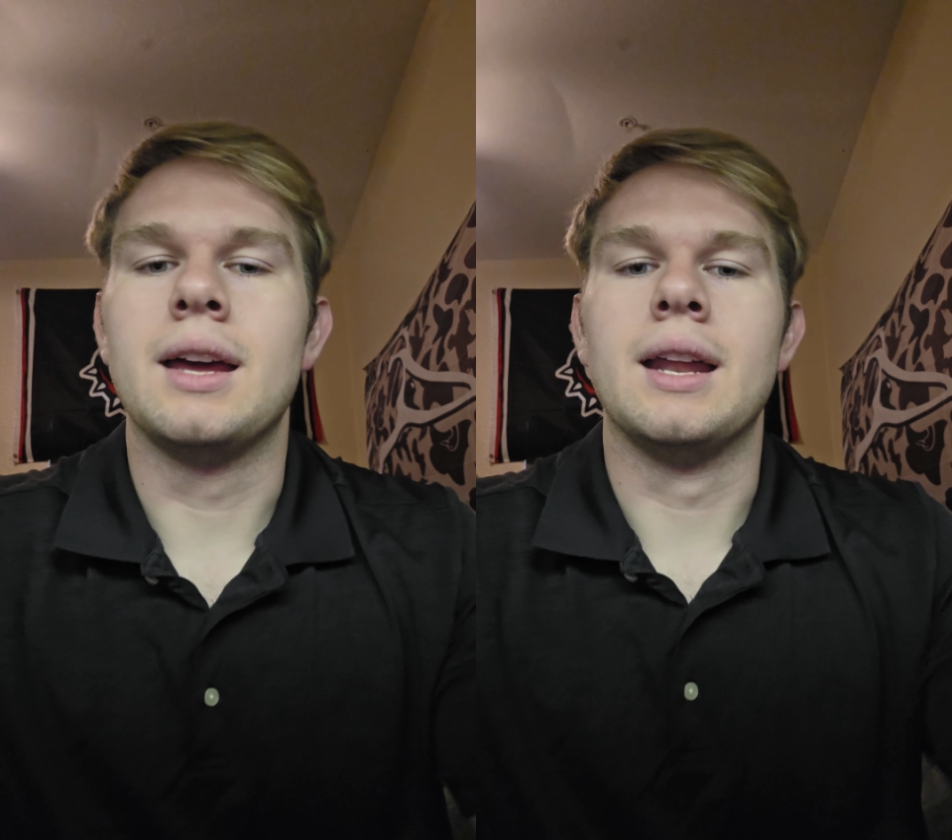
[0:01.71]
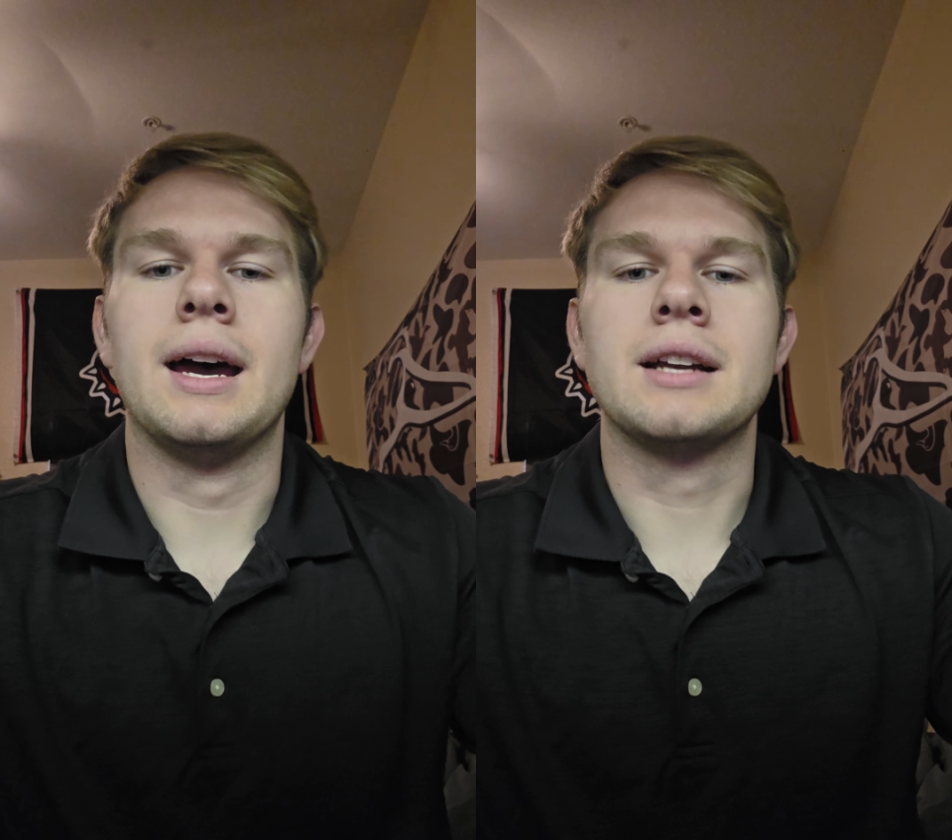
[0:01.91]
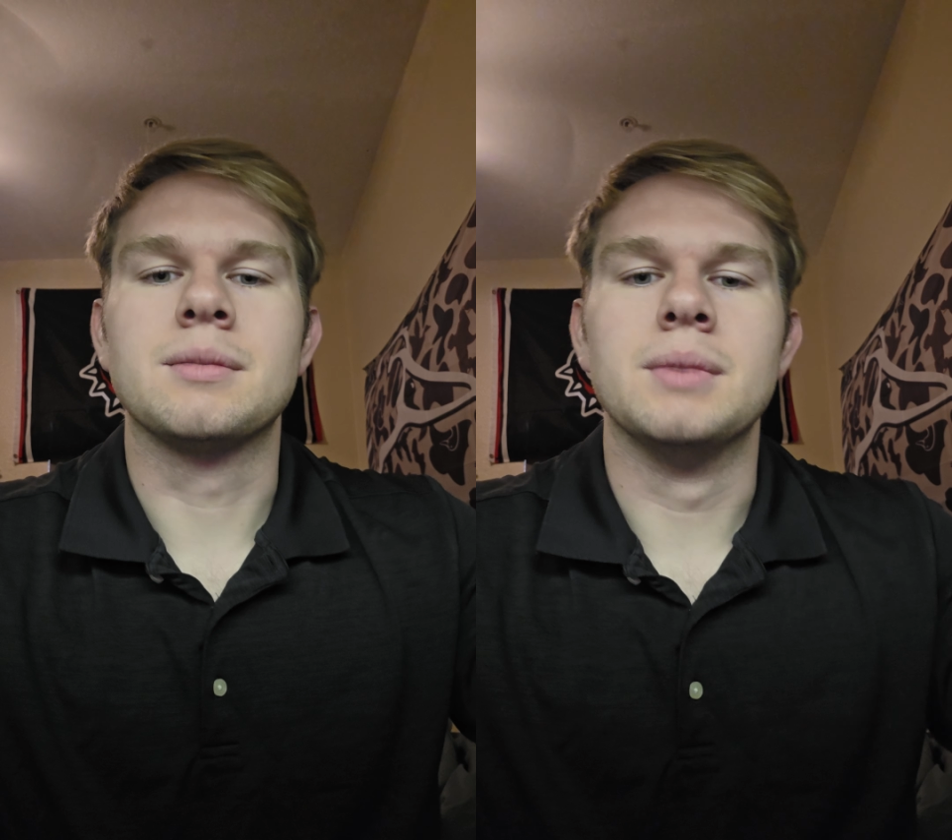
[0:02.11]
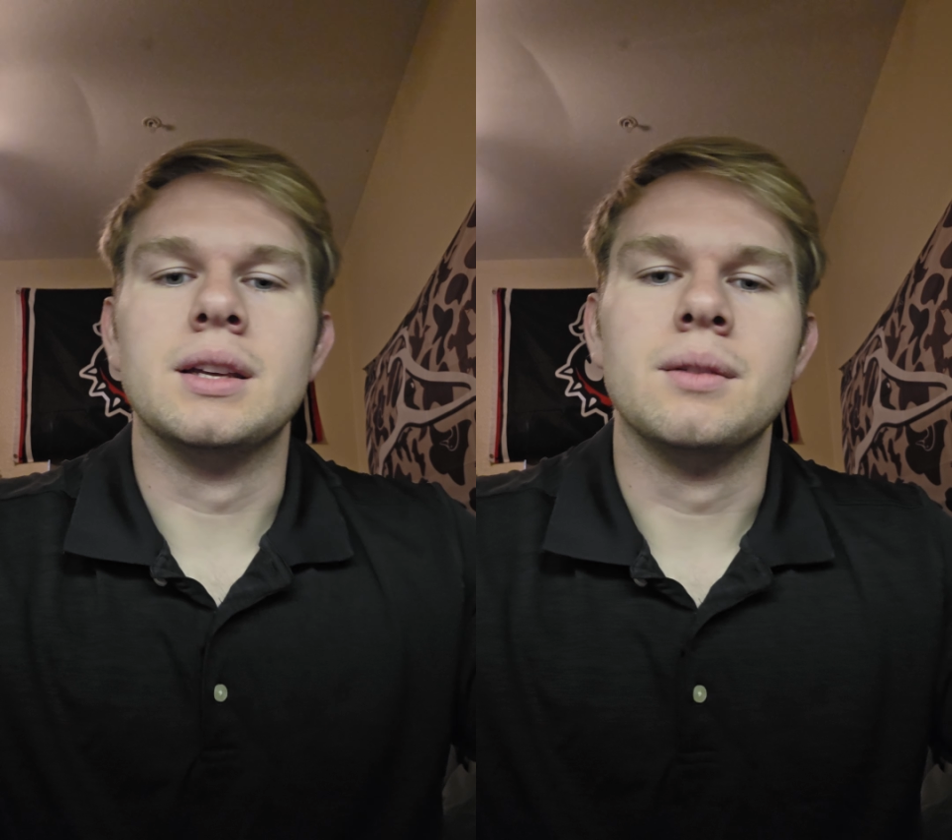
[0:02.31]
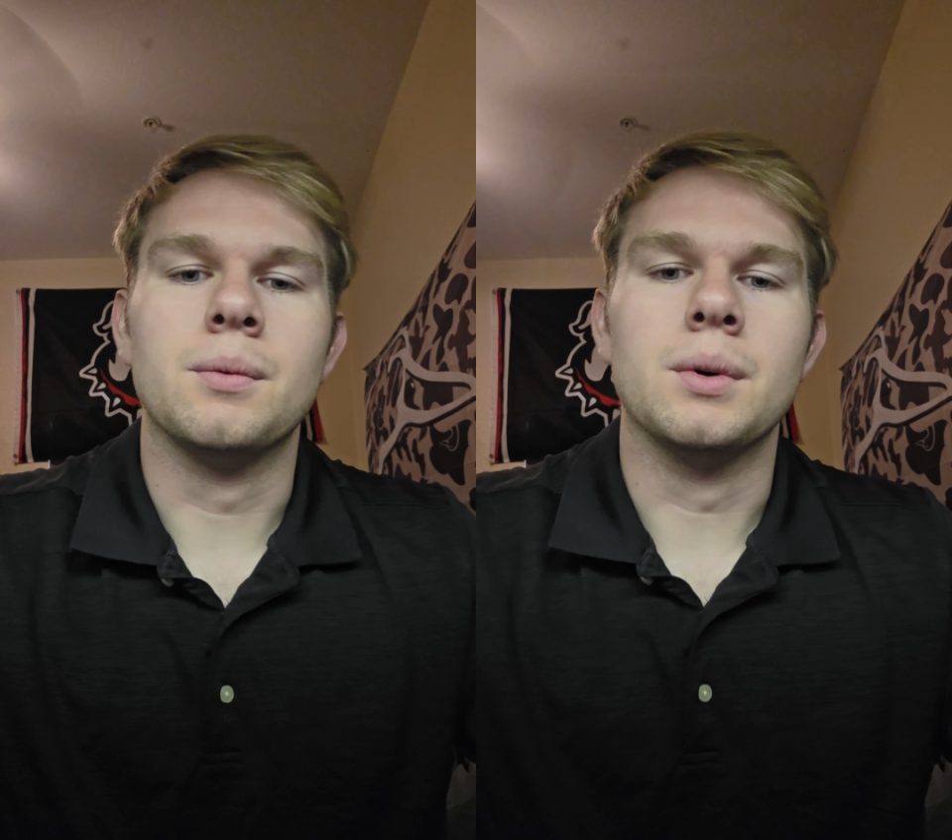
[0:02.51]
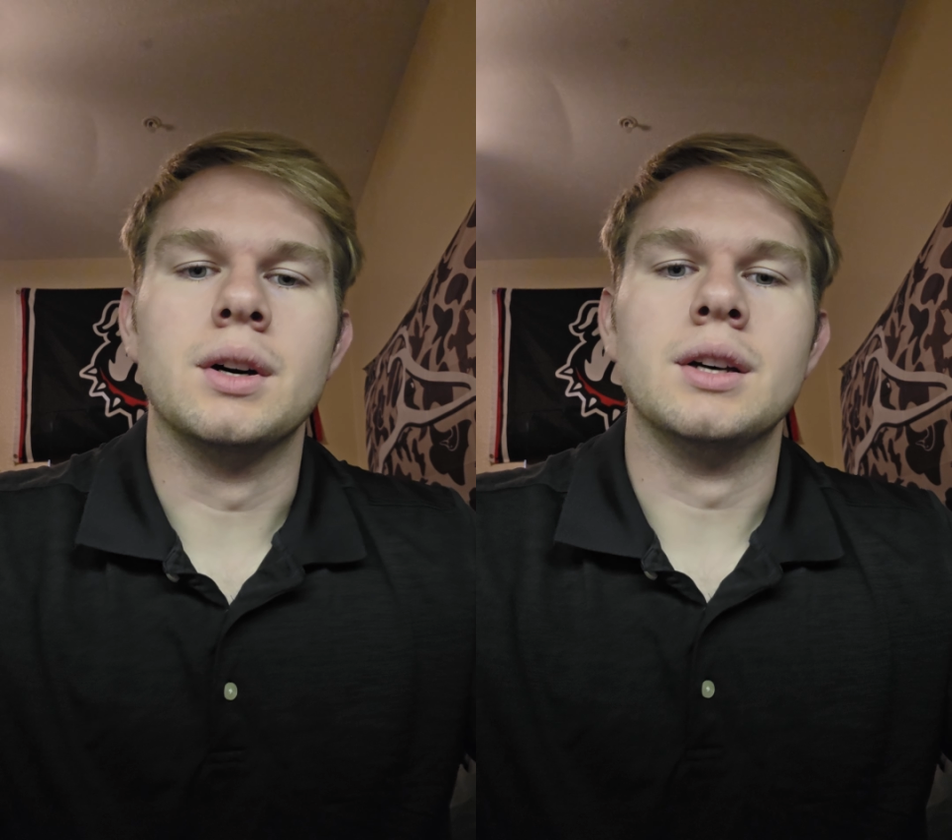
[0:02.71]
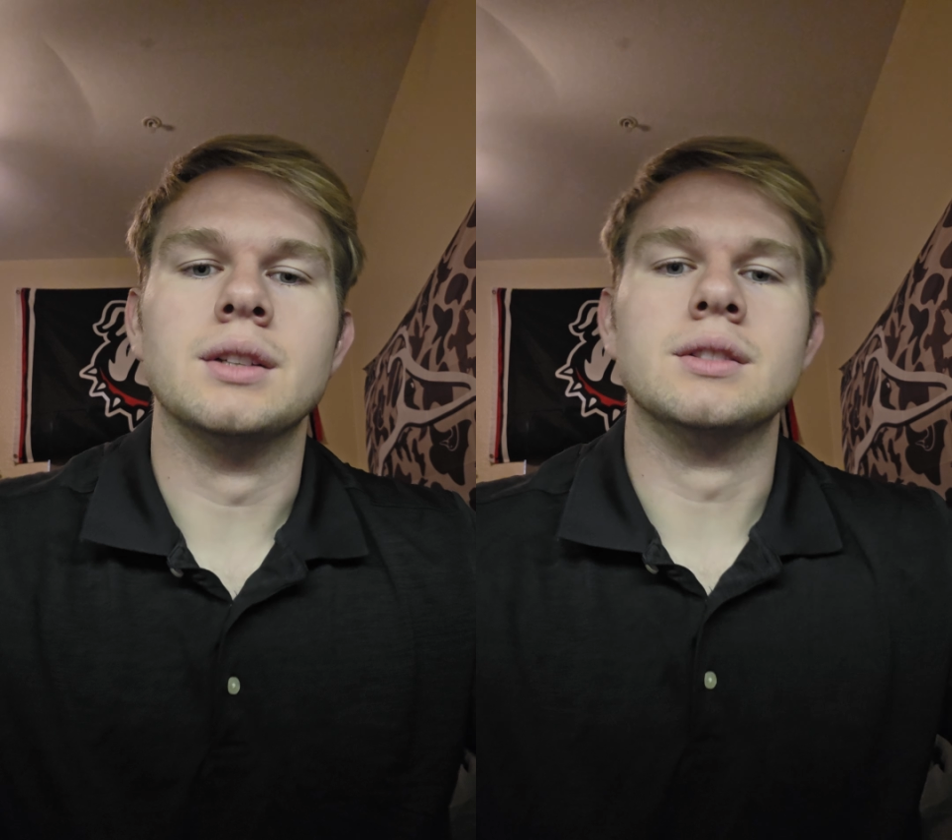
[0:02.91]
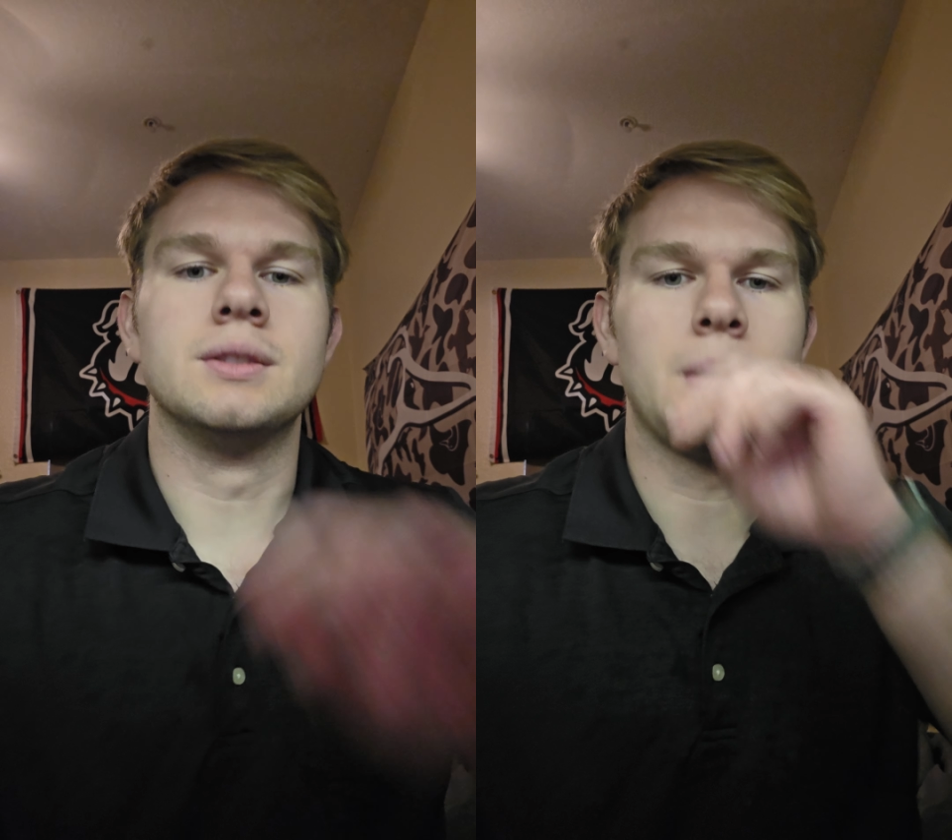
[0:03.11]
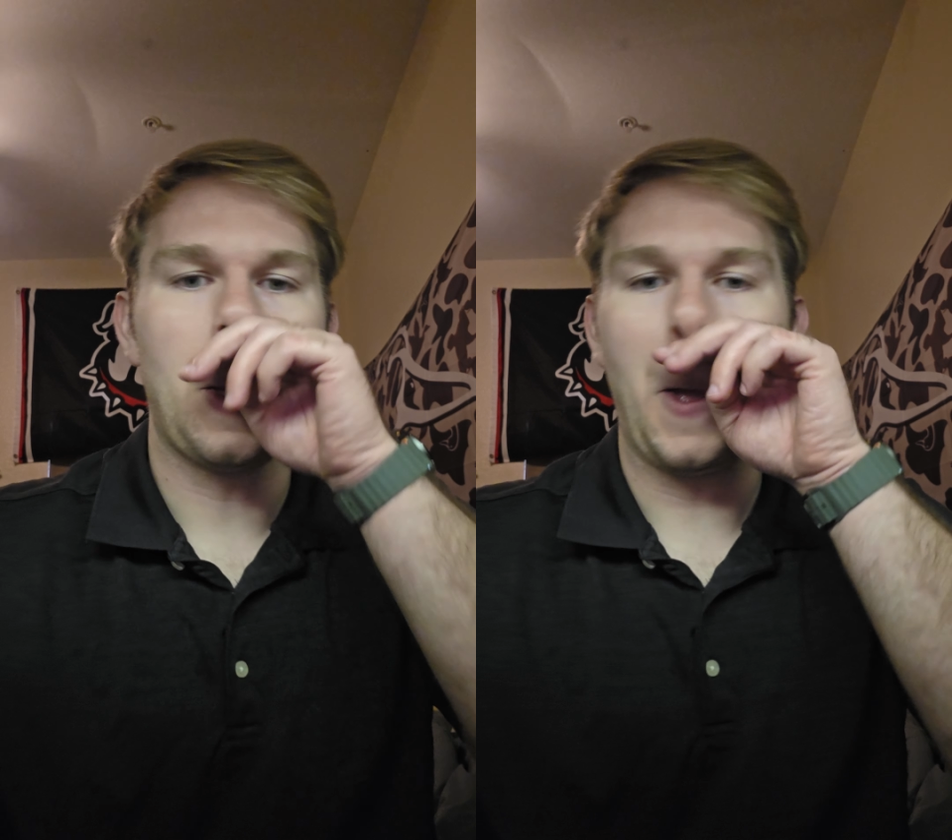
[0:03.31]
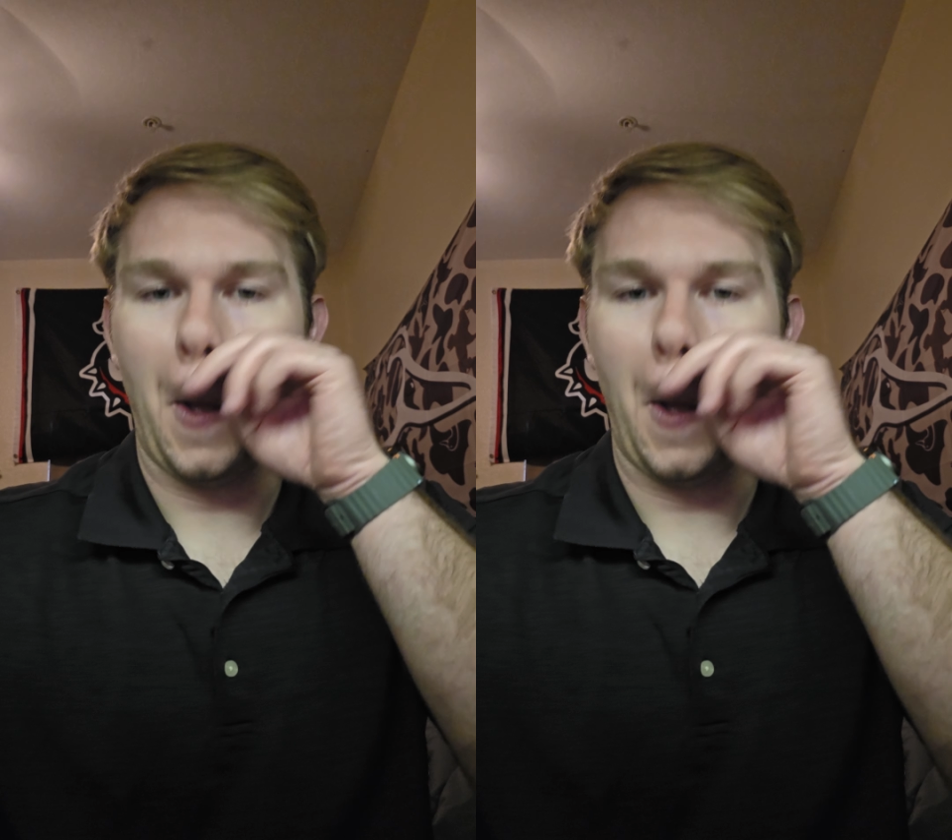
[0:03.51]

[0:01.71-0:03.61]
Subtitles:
enactment was